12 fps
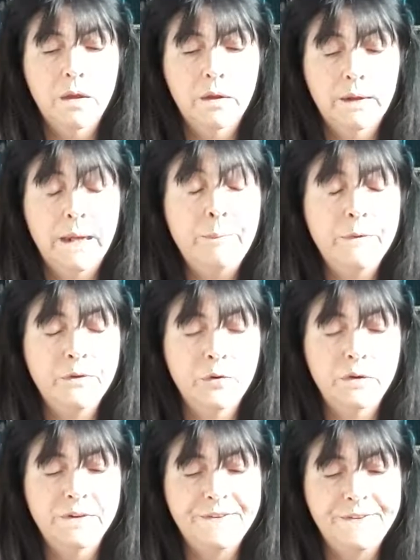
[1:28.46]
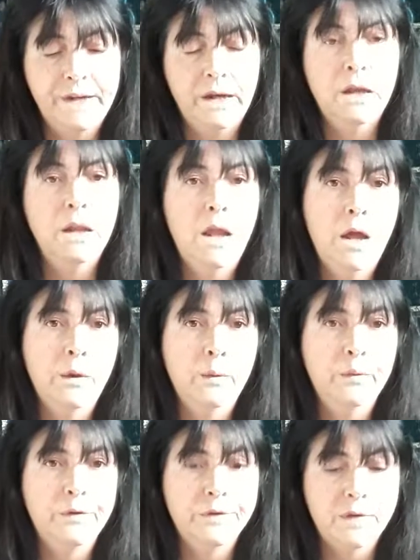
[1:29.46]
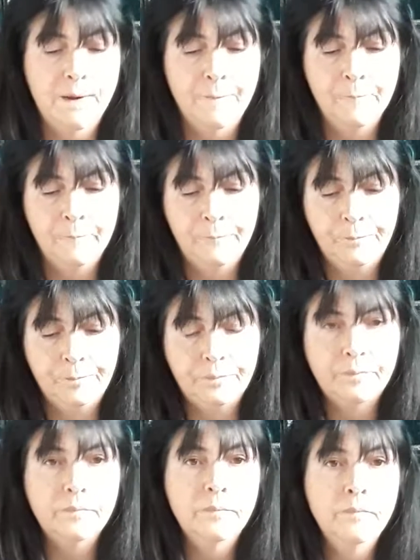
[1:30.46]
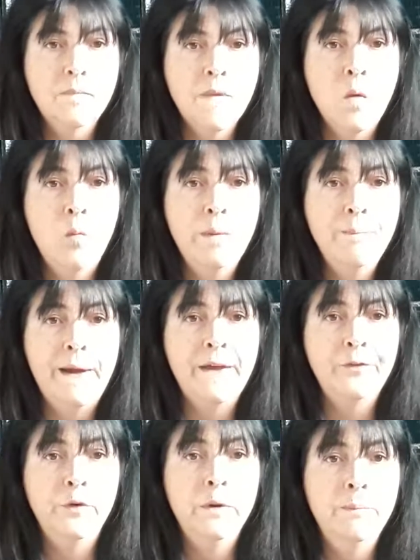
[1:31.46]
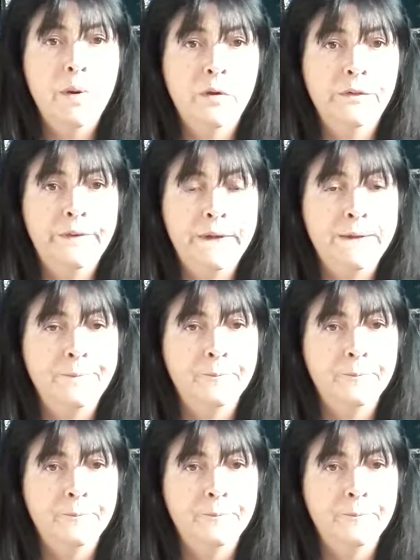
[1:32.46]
keep the toilet seat closed when bathroom bonding.